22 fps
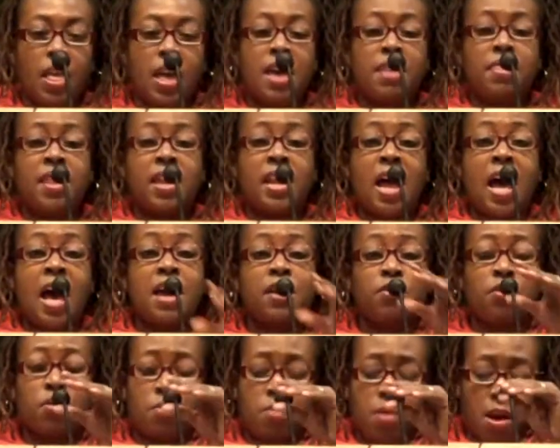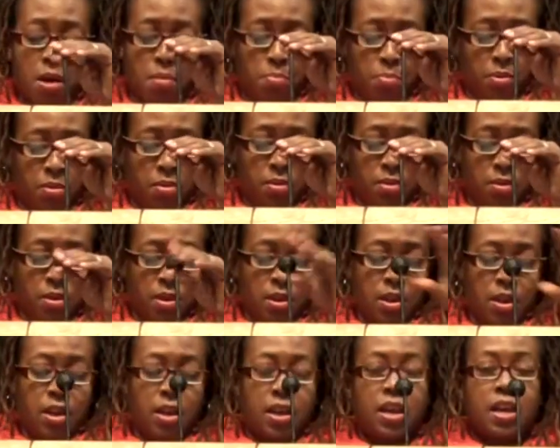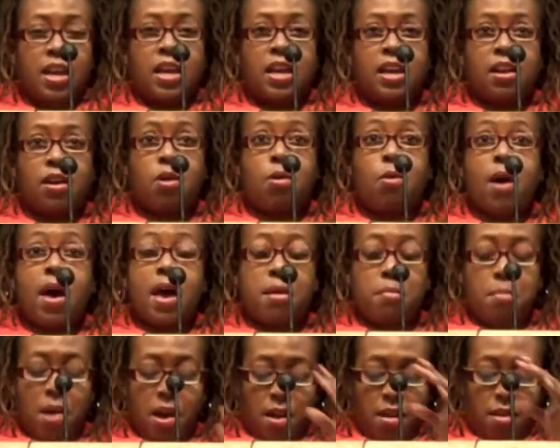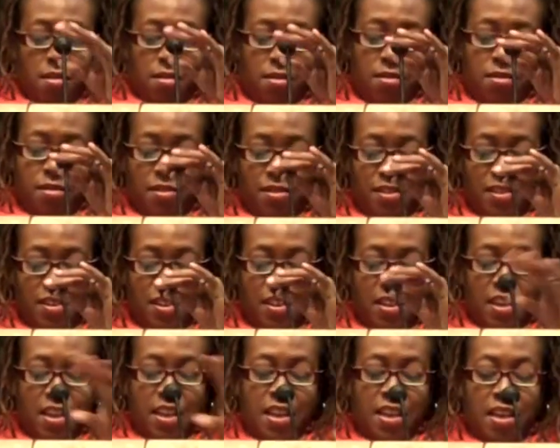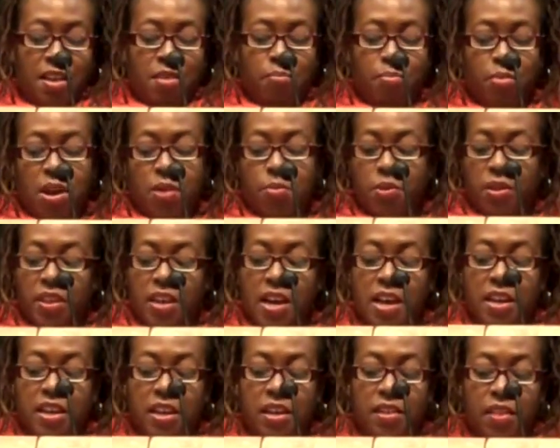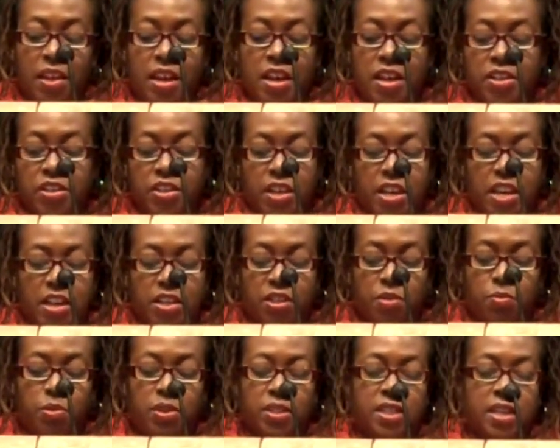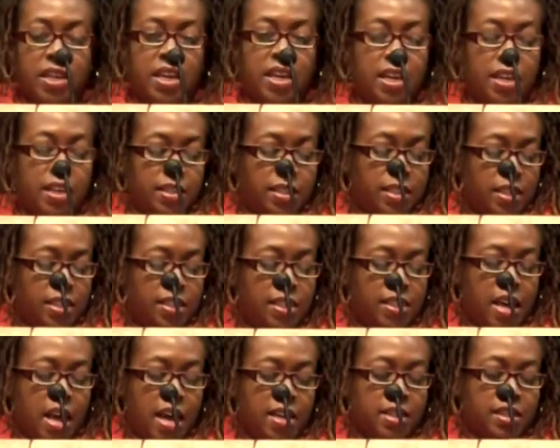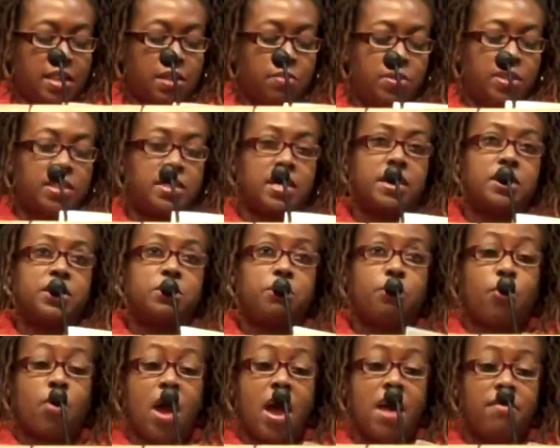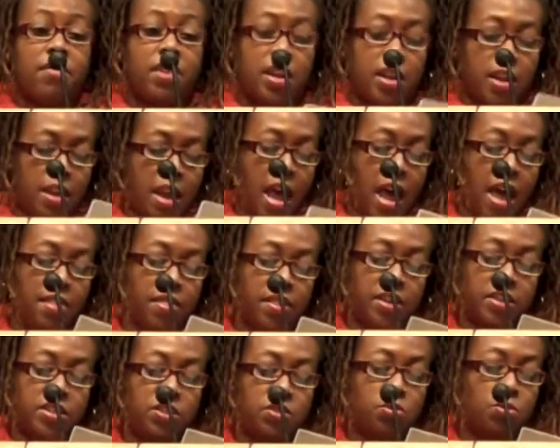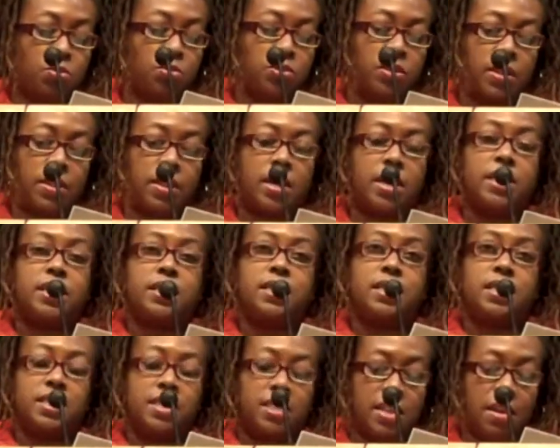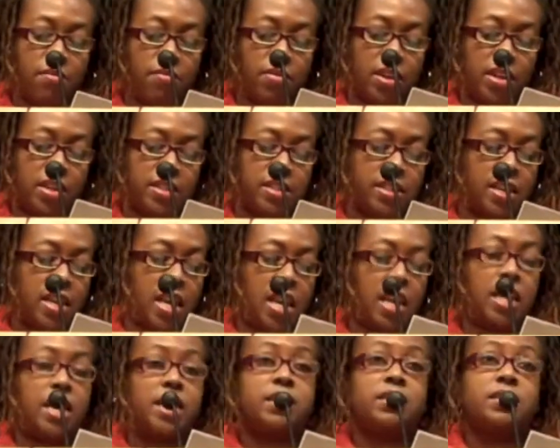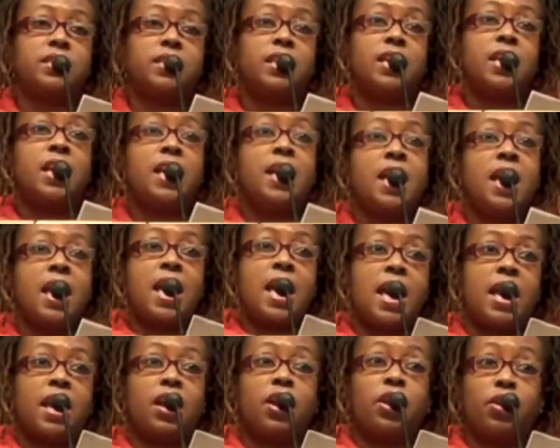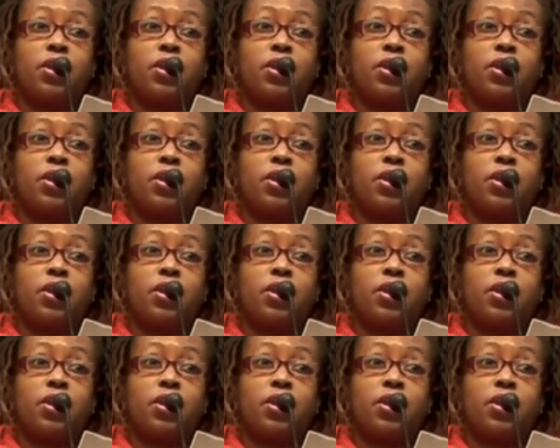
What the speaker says: And then I grew up in a quagmire. Bred with the idea that education was the key to success, I was sent to private and Catholic schools in the 1970s and 80s, and a